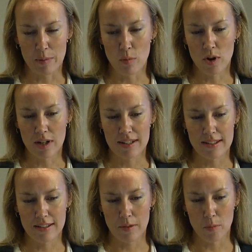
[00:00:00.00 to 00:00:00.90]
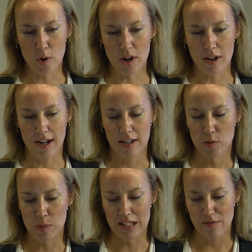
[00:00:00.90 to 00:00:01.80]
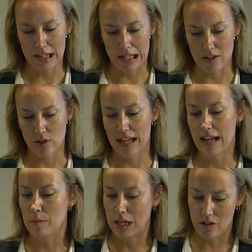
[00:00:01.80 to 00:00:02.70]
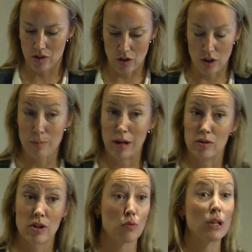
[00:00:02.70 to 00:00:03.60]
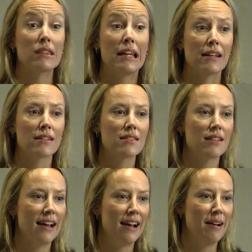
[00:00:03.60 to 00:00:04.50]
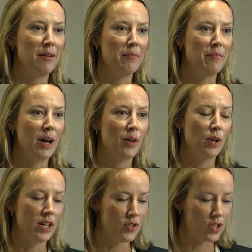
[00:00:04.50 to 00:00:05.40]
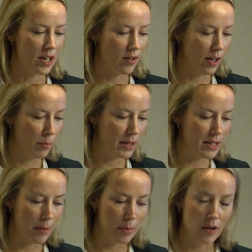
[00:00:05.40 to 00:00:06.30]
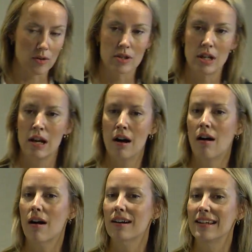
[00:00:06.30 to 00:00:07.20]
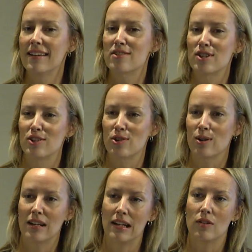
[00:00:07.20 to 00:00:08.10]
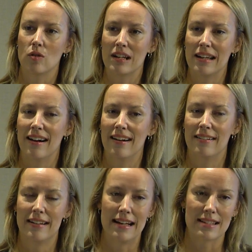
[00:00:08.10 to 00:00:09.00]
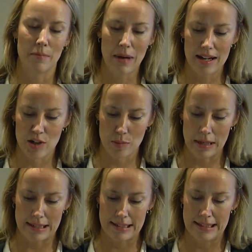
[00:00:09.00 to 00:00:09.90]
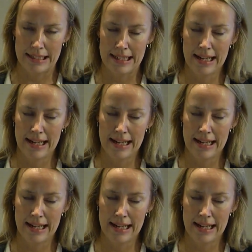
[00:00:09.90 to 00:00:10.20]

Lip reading: But more specifically, today I'm here to talk about three things. I wanted to share a little bit about our ESG journey at Nordea Asset Management,